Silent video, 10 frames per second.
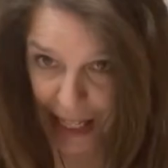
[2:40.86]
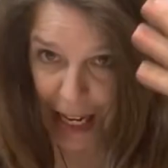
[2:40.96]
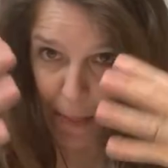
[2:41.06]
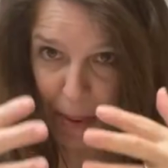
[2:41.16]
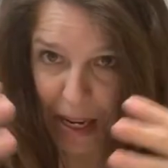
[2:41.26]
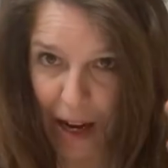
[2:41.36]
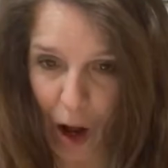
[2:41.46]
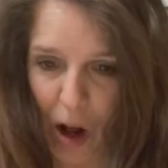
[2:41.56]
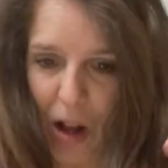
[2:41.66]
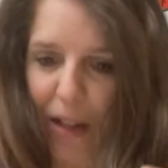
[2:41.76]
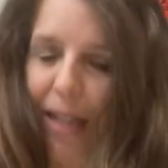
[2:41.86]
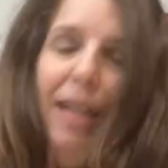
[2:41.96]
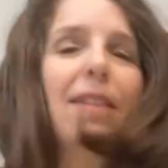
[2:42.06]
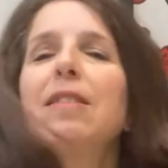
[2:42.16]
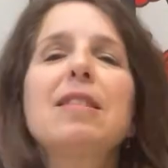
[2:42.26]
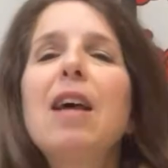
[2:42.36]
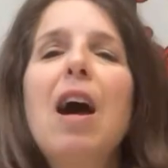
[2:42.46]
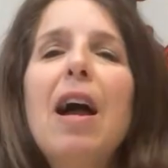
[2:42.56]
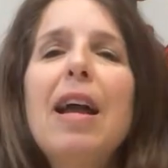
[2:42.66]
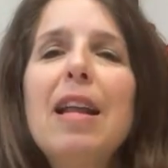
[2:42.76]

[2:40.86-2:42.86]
keep it all inside.